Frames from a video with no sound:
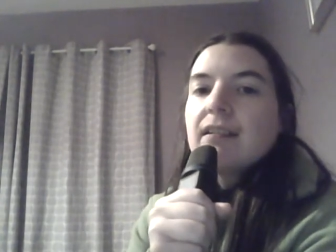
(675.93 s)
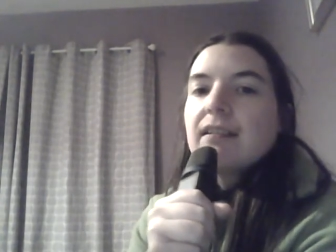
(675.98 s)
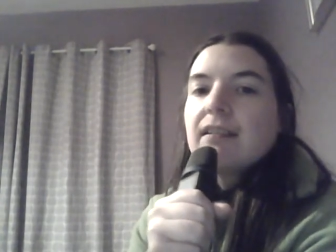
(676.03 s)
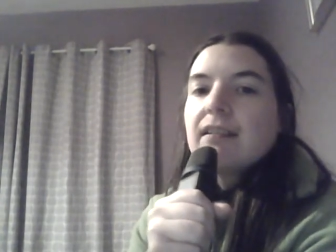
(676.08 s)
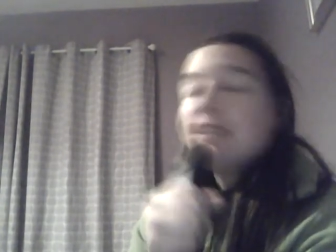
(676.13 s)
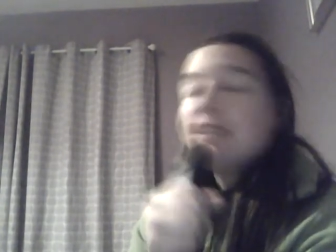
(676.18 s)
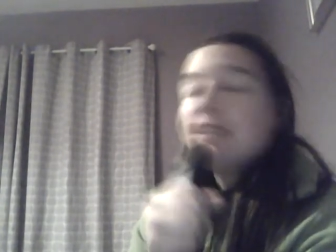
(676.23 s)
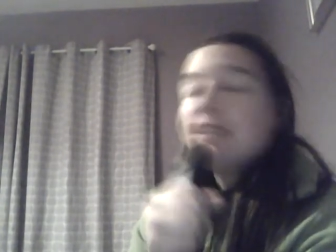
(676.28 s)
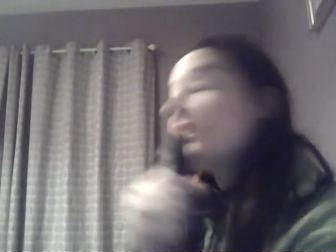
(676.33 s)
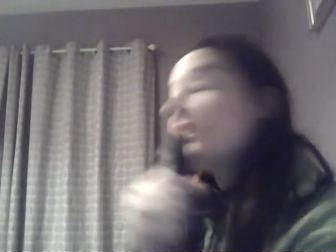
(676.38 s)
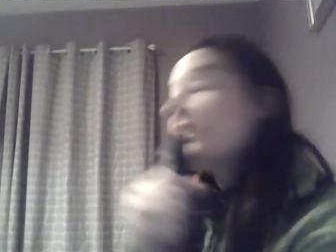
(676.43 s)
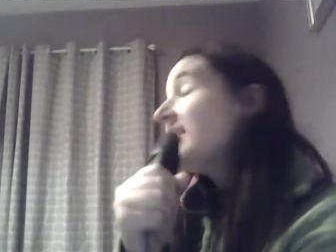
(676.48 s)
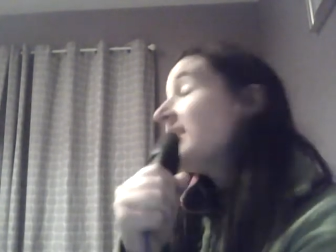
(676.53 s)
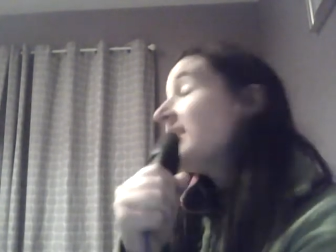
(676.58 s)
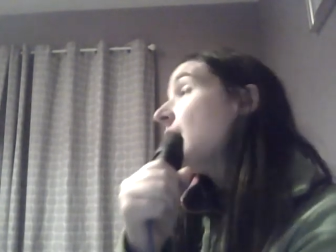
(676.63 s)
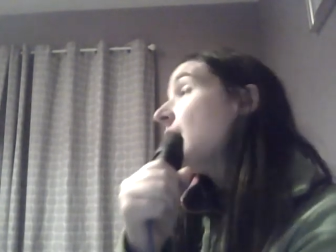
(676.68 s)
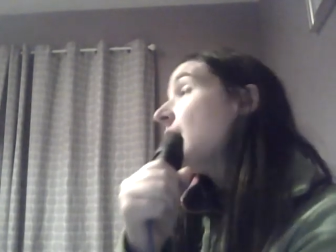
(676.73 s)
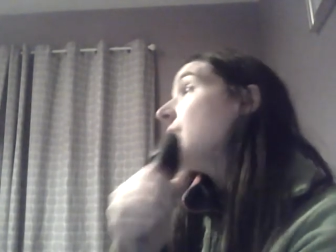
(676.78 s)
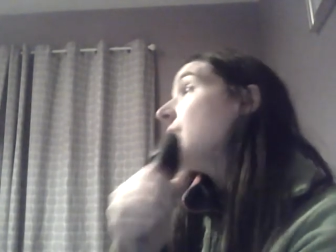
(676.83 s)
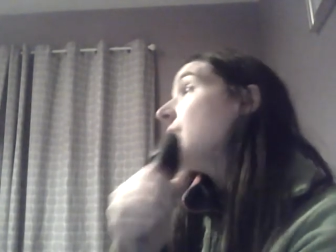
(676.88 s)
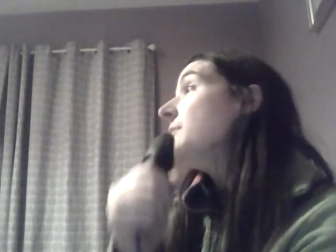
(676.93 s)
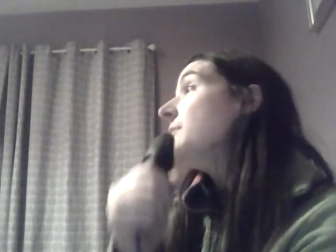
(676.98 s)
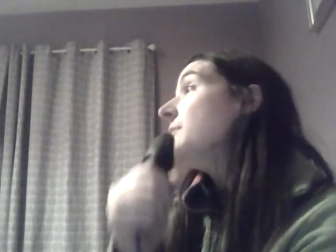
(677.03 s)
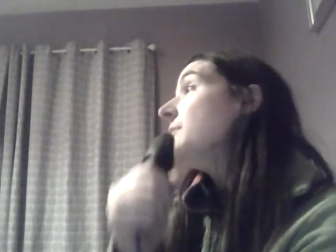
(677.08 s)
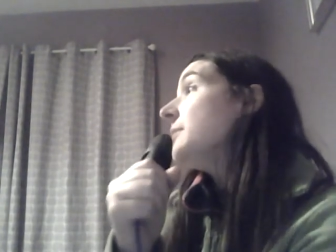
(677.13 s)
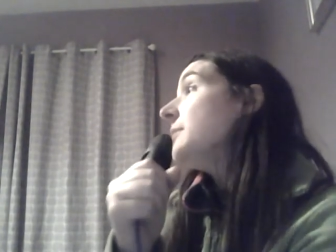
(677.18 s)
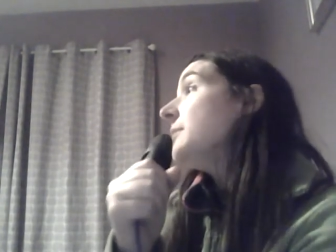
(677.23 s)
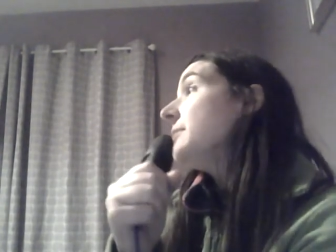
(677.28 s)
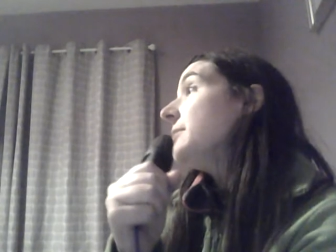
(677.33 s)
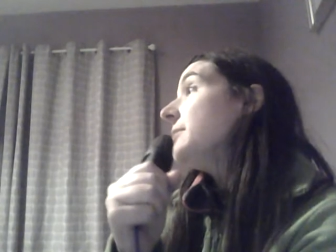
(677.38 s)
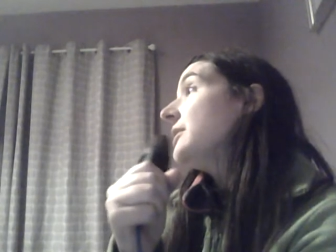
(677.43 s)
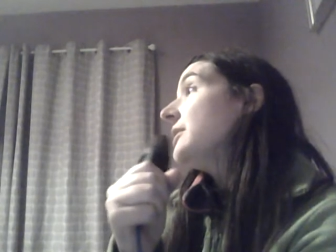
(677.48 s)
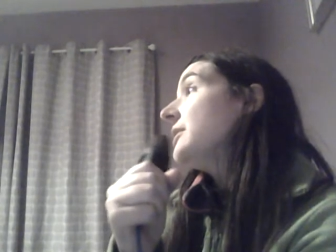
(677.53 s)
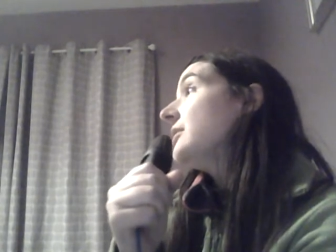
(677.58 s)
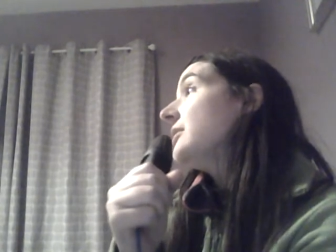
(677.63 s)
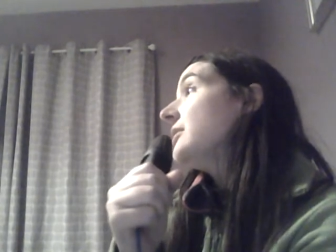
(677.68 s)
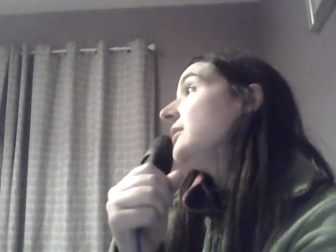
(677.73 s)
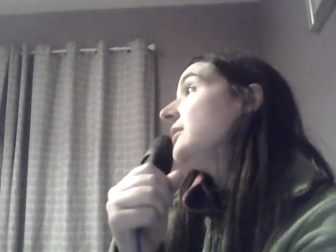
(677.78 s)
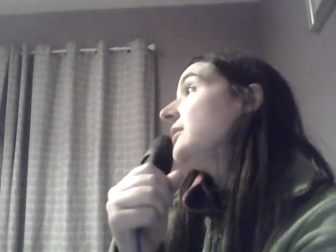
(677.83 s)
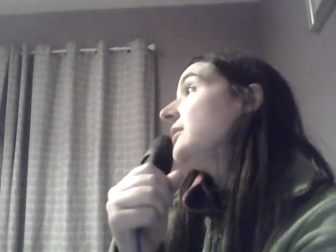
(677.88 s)
And this is hard for me
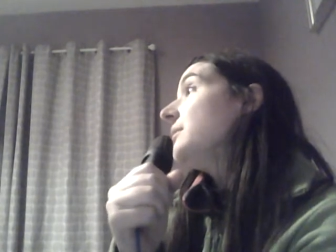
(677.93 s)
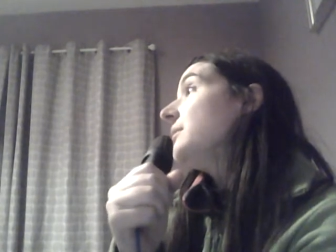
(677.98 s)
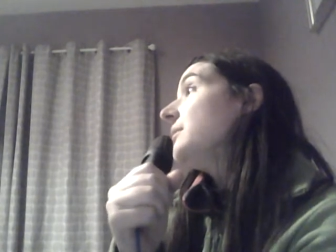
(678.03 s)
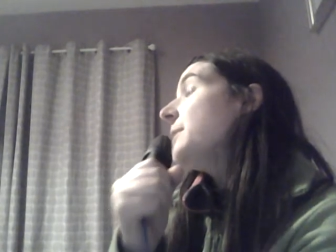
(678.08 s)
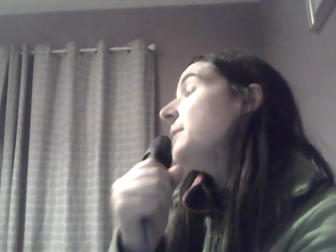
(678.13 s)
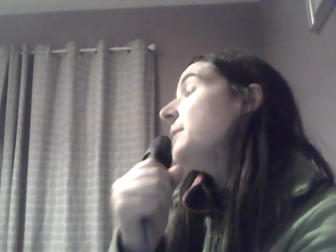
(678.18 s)
because